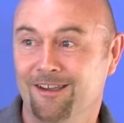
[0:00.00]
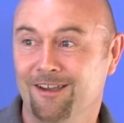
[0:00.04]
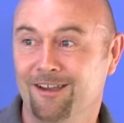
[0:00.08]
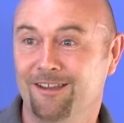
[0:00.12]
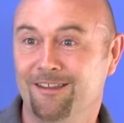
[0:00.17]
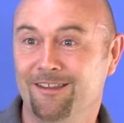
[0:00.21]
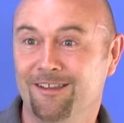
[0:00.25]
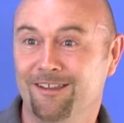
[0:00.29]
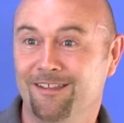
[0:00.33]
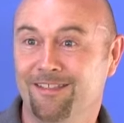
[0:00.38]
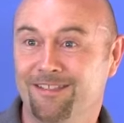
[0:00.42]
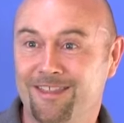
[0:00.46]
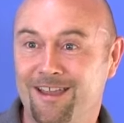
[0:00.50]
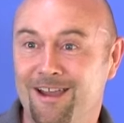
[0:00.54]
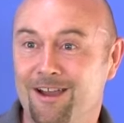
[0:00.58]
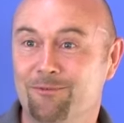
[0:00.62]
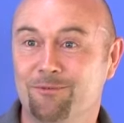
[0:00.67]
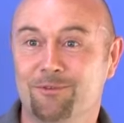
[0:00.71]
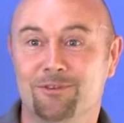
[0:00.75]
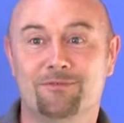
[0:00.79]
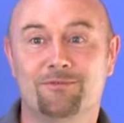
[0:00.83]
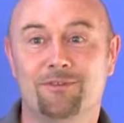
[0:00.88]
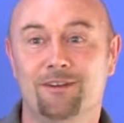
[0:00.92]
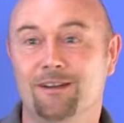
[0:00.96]
And, and that
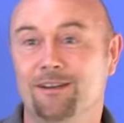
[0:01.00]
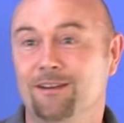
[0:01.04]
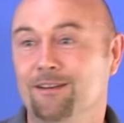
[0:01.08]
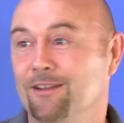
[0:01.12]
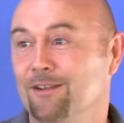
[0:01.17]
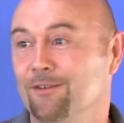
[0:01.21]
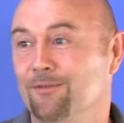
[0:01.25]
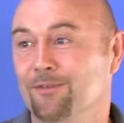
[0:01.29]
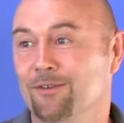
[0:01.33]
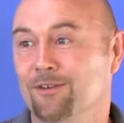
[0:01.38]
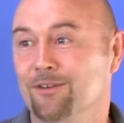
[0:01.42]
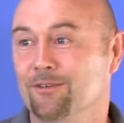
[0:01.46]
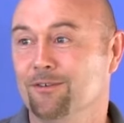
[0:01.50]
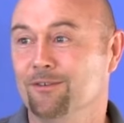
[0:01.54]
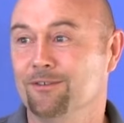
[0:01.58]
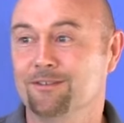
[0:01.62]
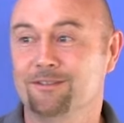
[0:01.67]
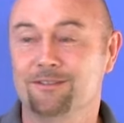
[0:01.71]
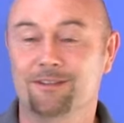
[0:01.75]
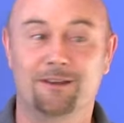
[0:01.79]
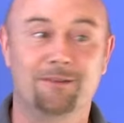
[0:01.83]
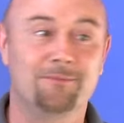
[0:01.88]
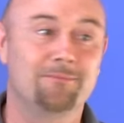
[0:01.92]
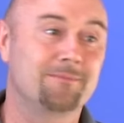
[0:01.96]
was really difficult.
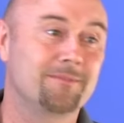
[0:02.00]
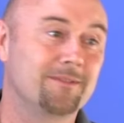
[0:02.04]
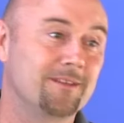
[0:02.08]
So